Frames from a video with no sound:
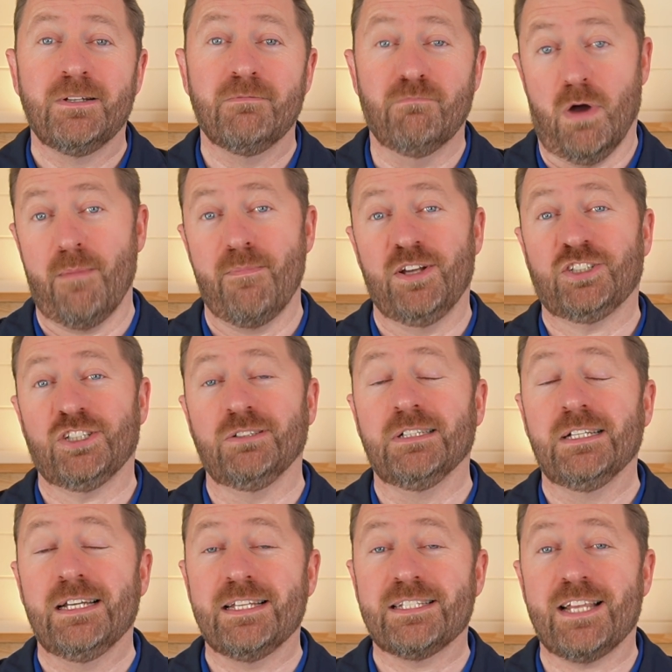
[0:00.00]
My mission
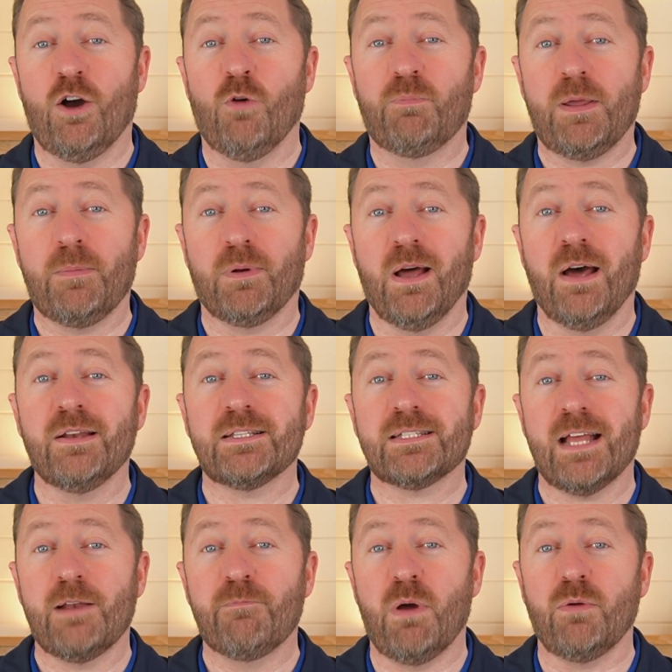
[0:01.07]
is to help people
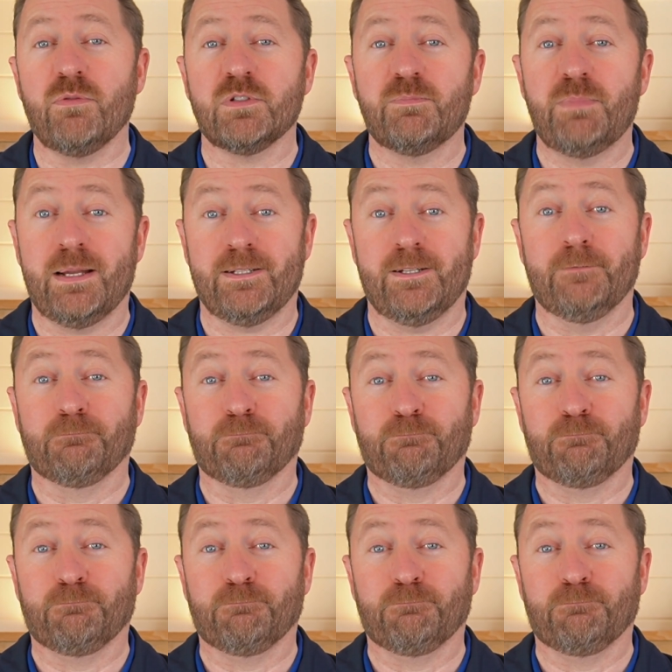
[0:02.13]
understand boats better.